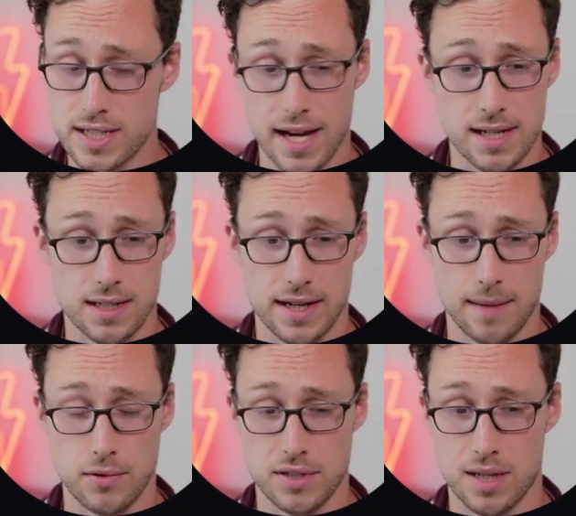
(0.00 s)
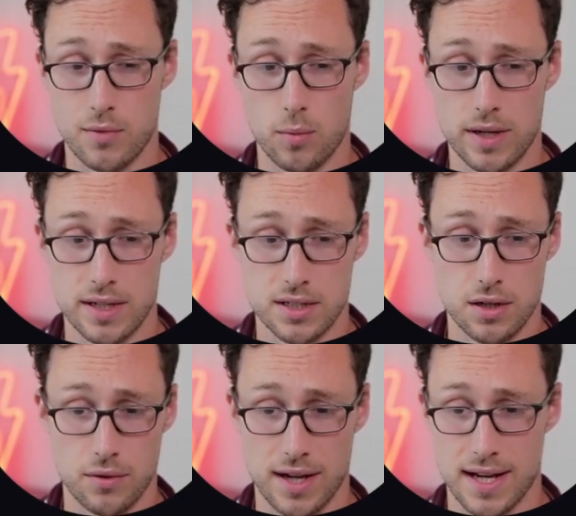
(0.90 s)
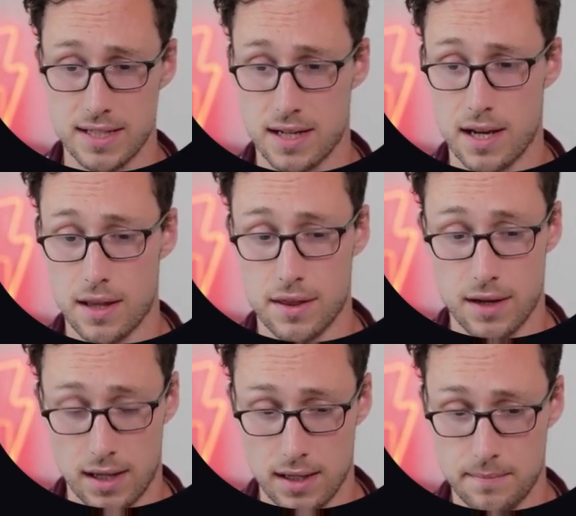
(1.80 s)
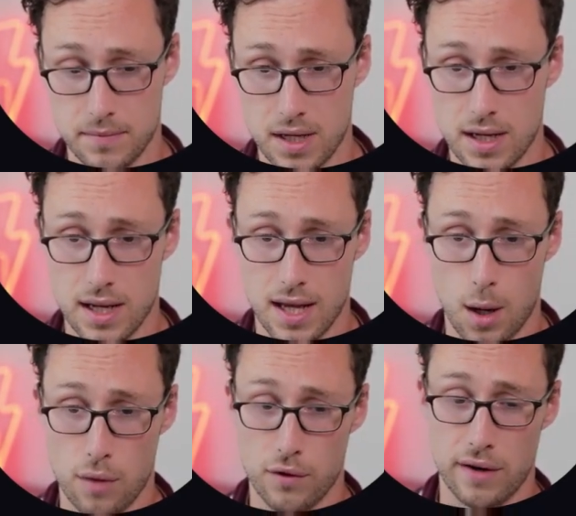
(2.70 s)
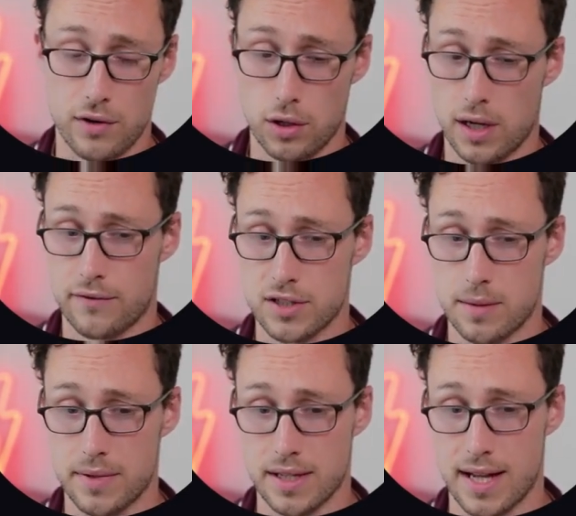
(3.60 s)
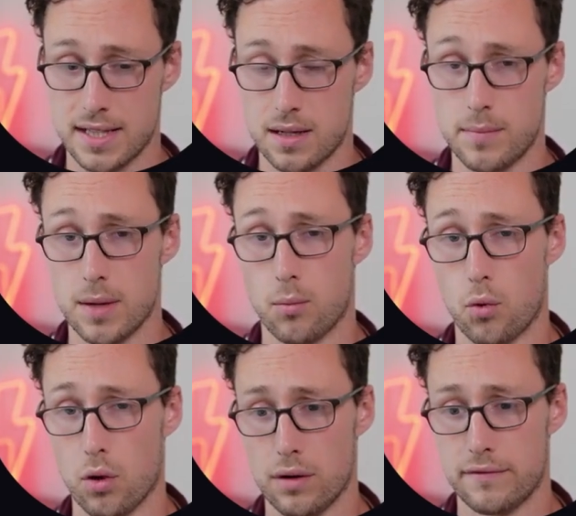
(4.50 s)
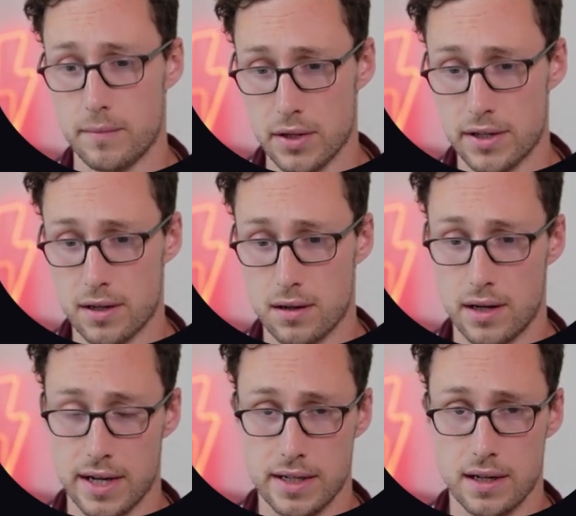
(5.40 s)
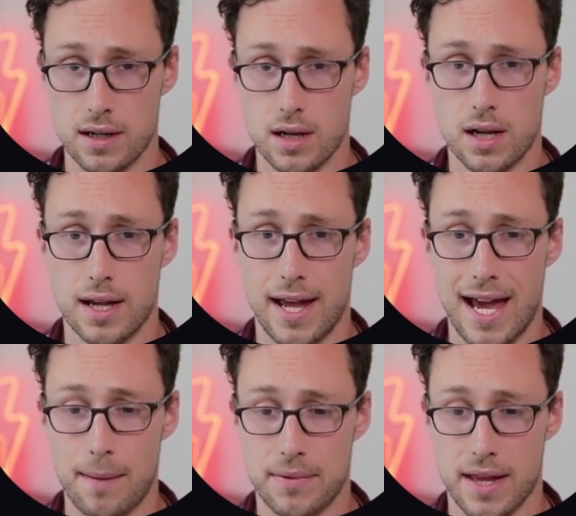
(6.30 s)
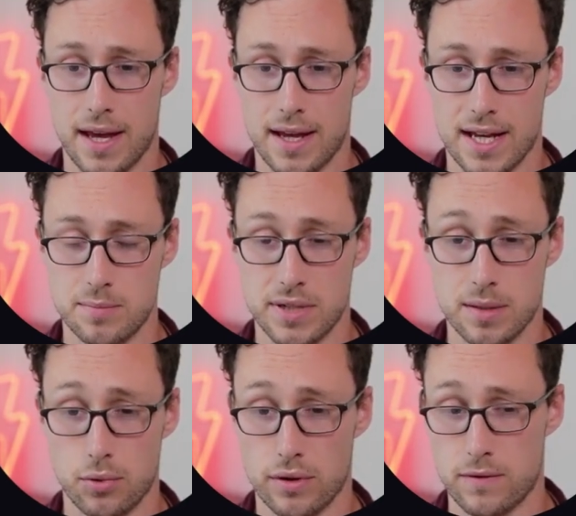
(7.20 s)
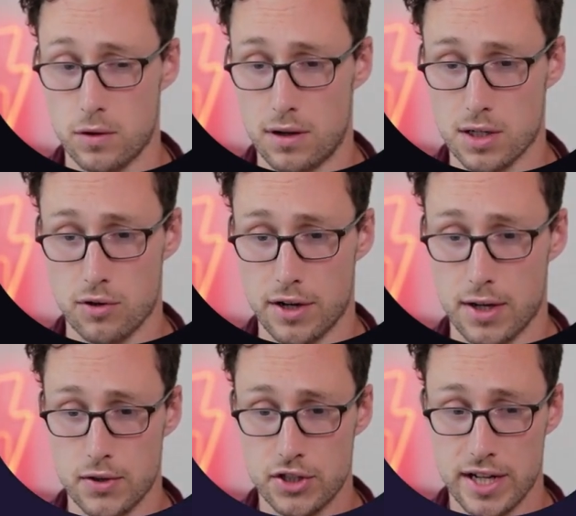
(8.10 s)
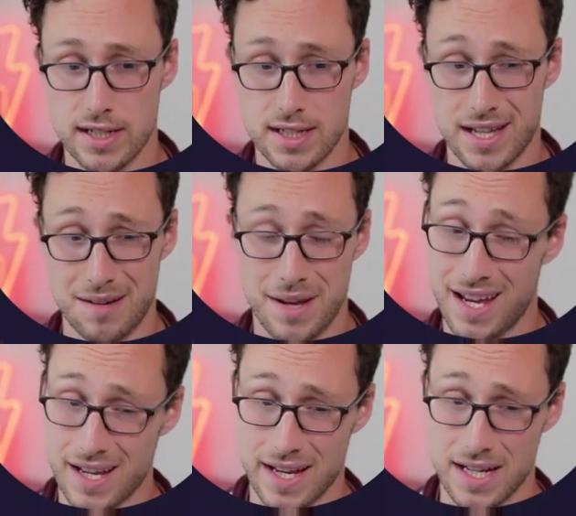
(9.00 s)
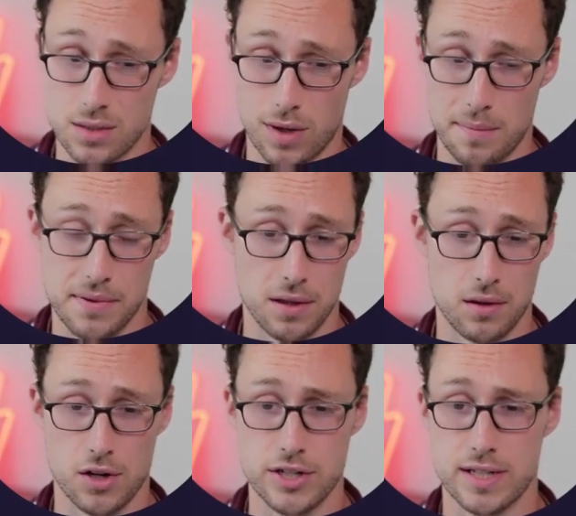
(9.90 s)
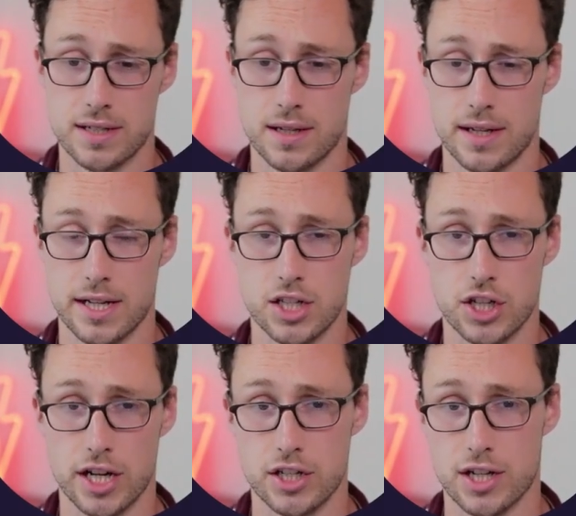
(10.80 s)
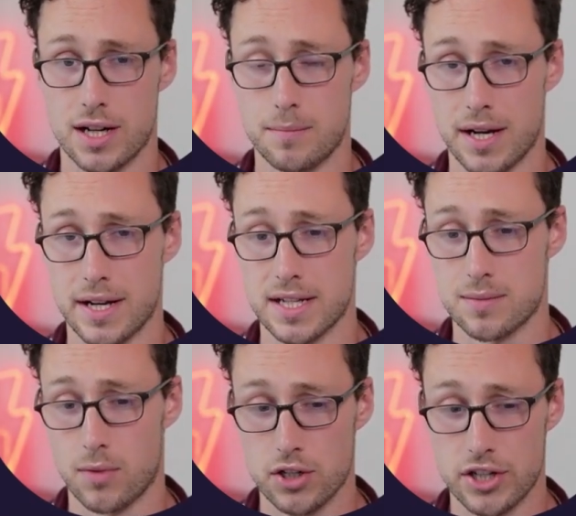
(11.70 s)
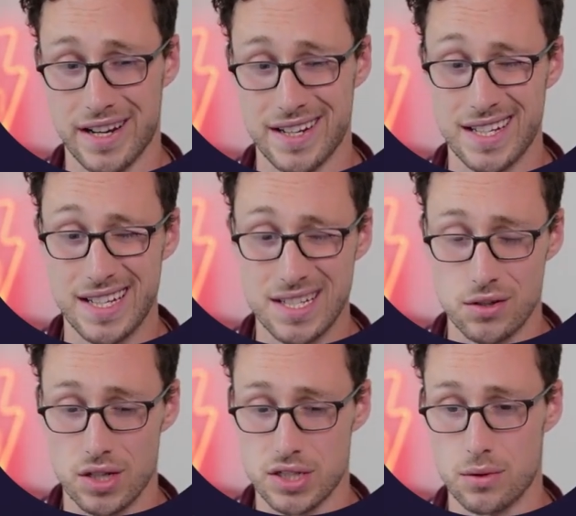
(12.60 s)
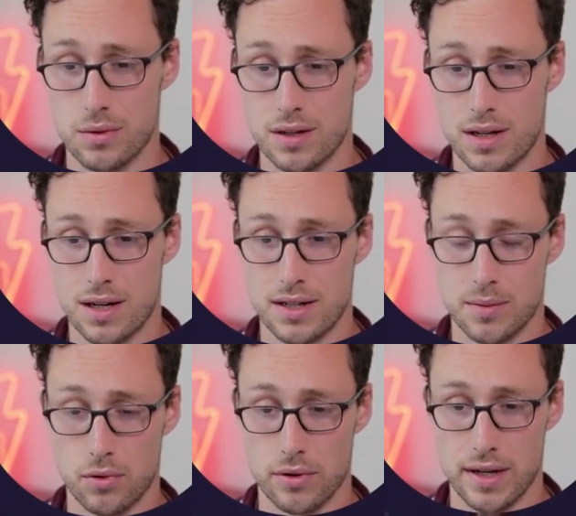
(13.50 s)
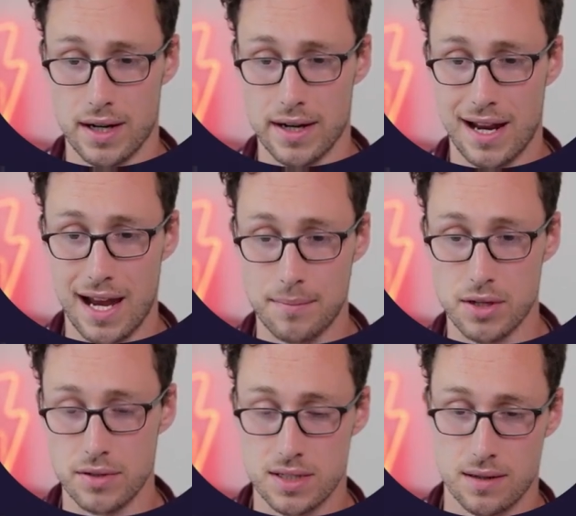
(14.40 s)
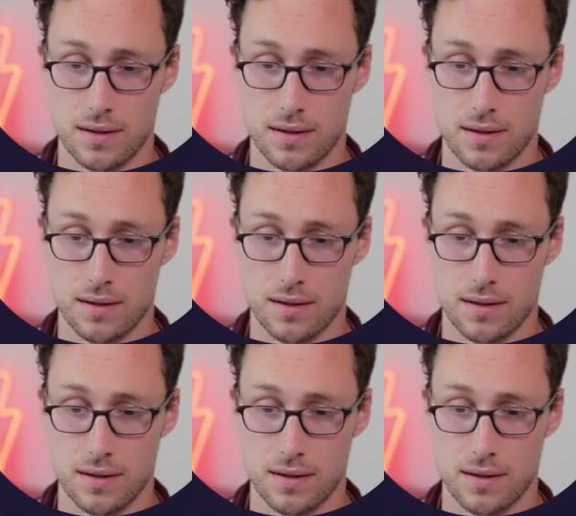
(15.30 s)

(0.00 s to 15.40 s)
DEX on Aptos at the moment is known as Thala. However, if you're looking for something that's a bit more familiar and an app that has been deployed for longer on chains, then PancakeSwap, the largest exchange on Binance Smart Chain, is also deployed on Aptos.